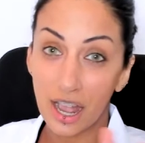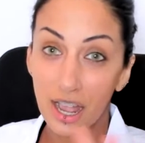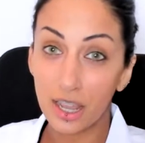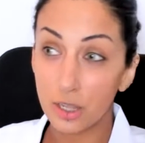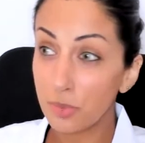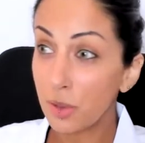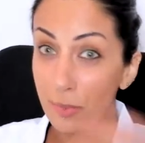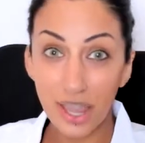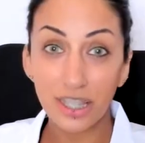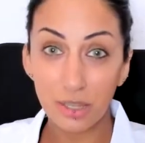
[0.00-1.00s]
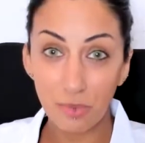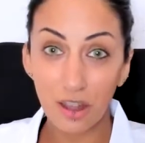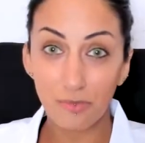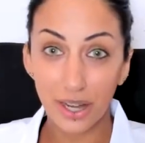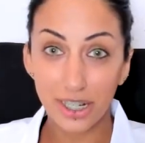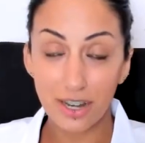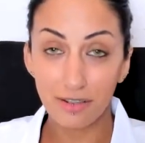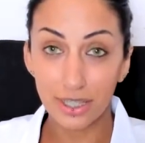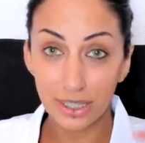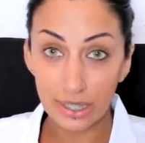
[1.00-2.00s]
You'd be amazed the amount of
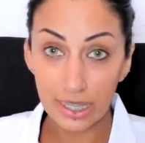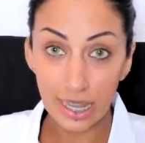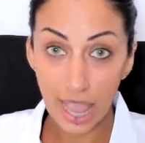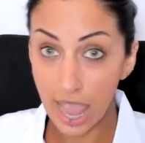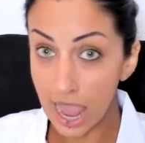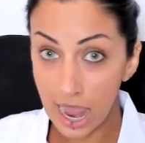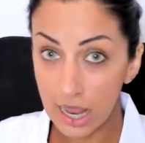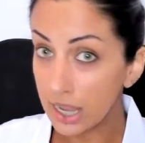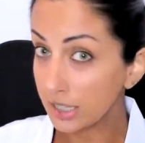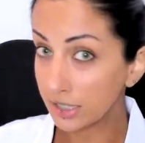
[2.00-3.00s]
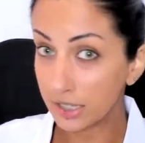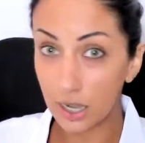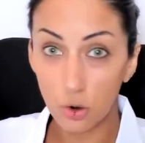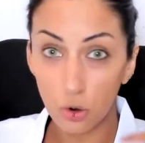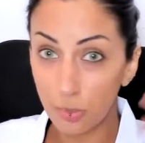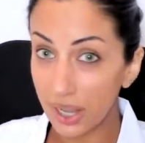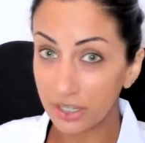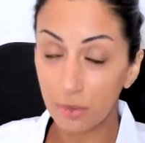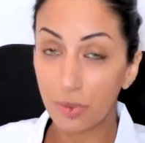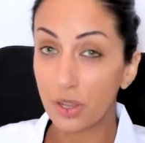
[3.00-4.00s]
bacteria that's in the air. It's going to get all
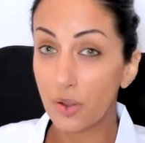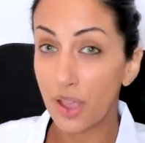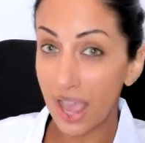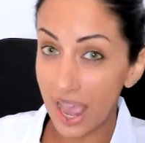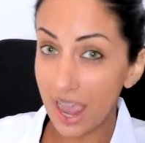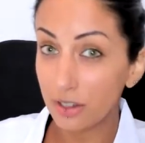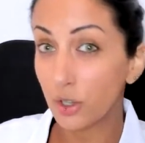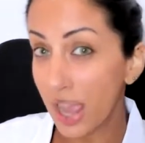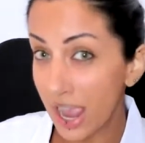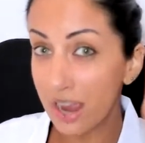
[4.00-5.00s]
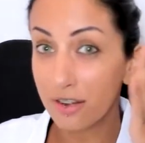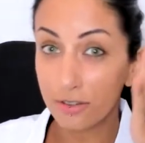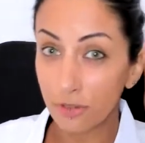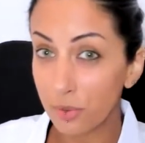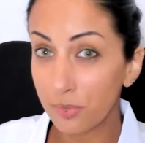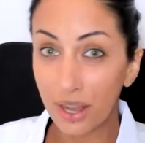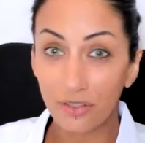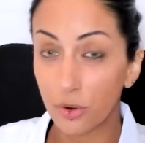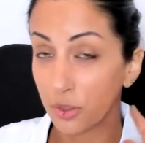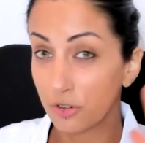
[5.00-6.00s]
picked up by your hair, and your hair is rubbing back
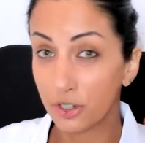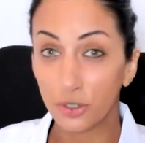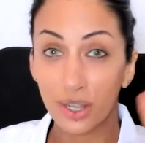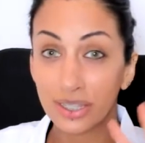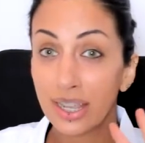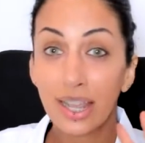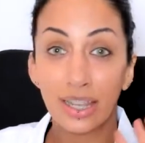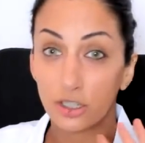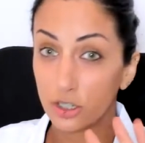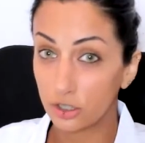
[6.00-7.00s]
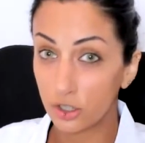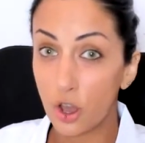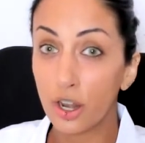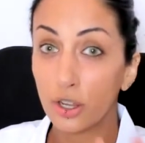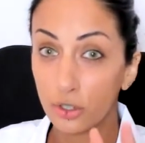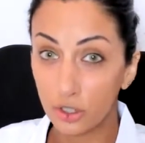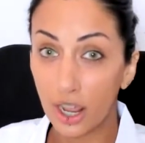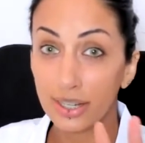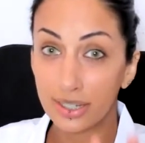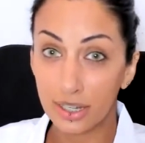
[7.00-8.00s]
and forth across your ears. It's just not a good
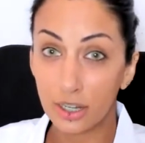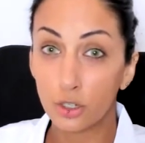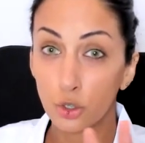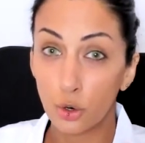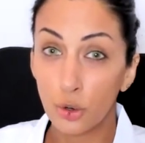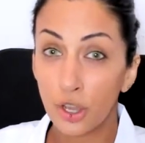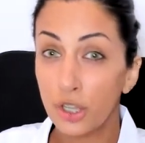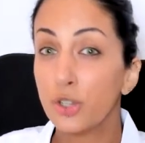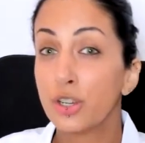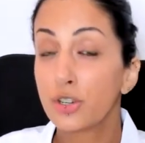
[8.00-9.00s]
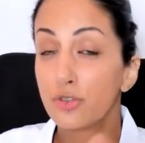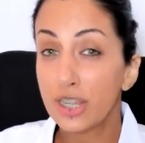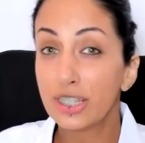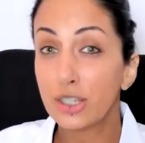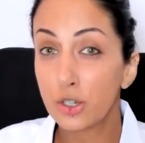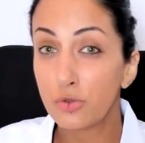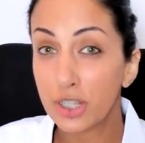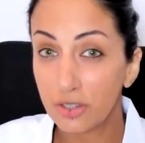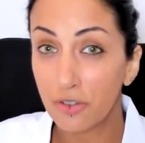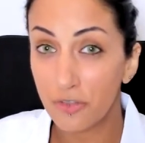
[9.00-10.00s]
idea at all. You're increasing your
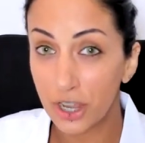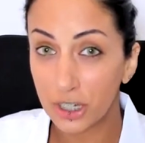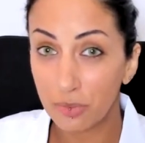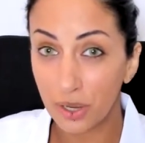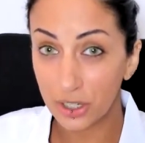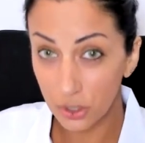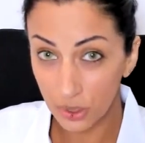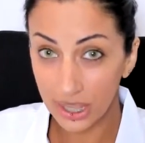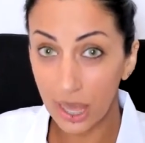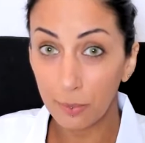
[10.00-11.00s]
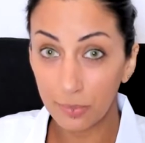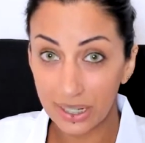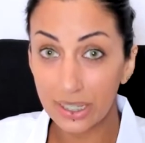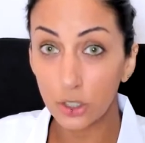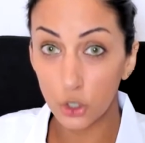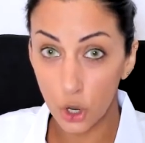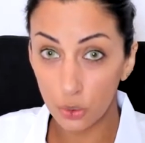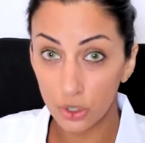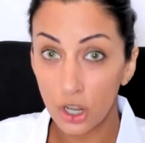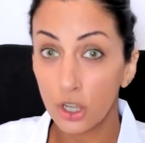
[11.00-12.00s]
risk of infection by doing that. Please
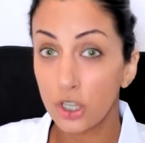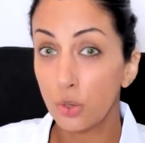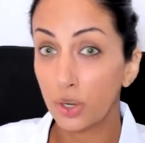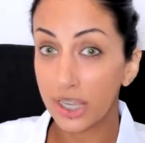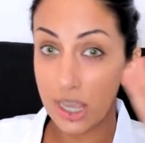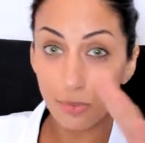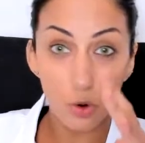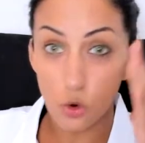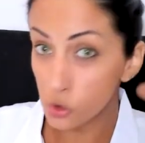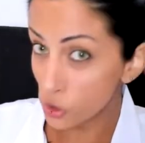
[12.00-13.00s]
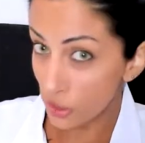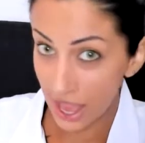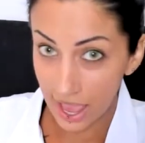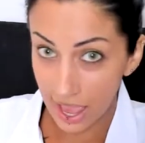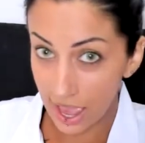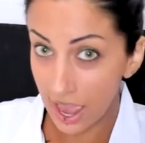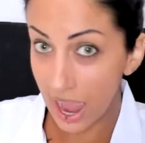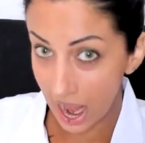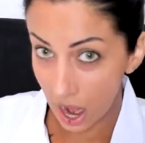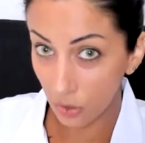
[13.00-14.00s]
don't. You want to keep all that hair
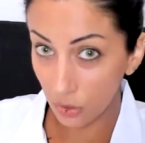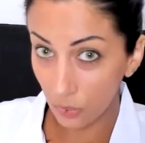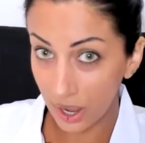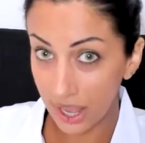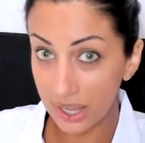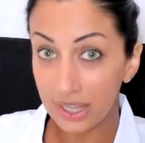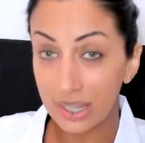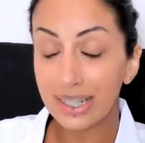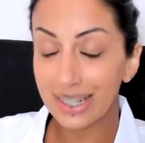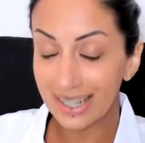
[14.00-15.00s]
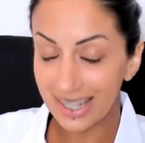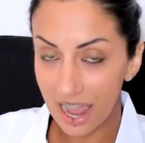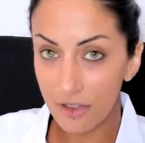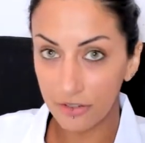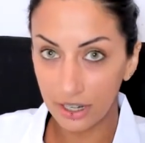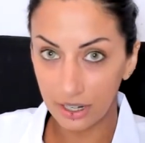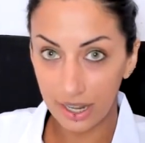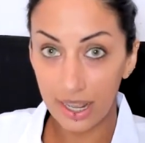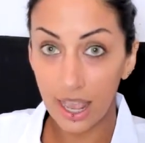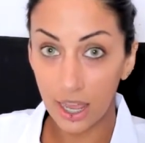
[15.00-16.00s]
out the way,
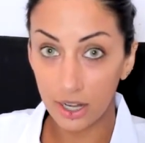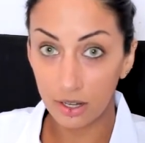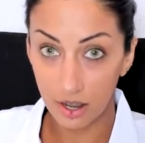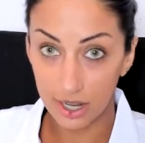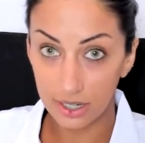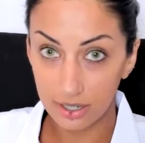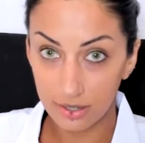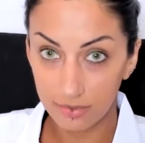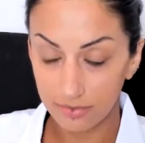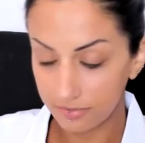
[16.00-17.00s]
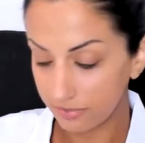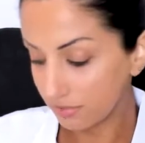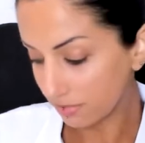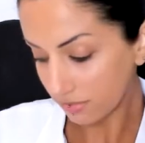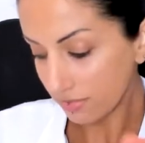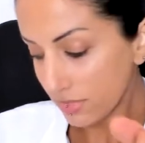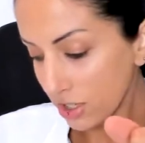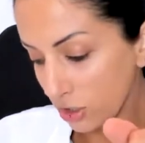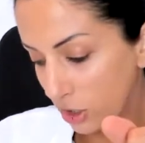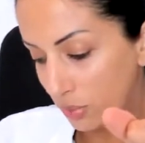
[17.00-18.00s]
definitely at night.
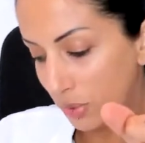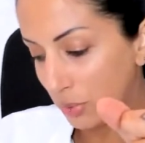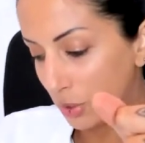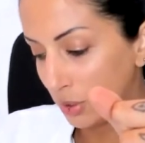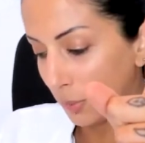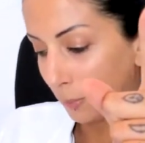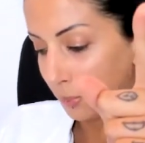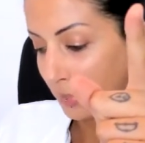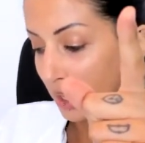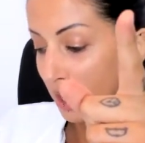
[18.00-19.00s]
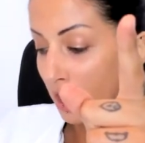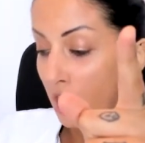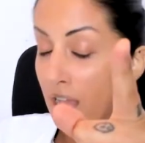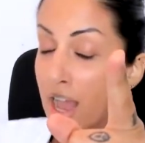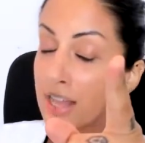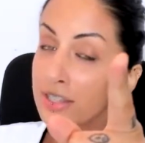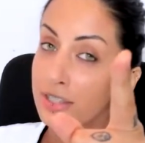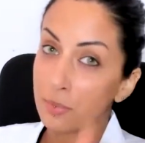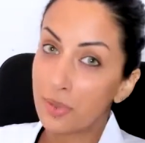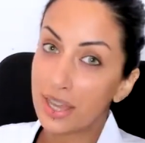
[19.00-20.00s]
Super important.
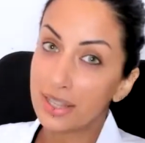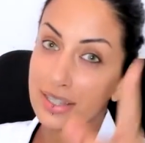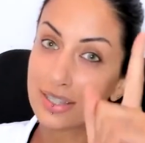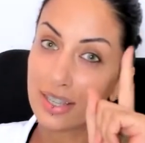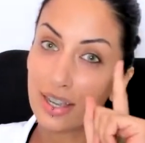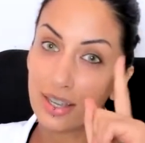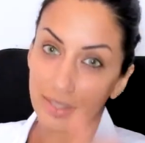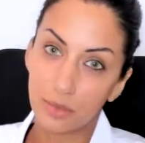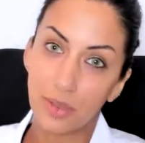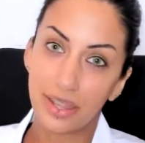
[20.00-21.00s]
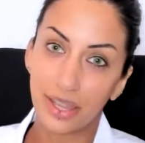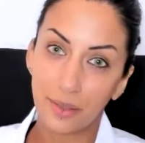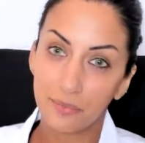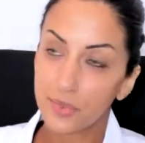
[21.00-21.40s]
Sunbeds and sunbathing.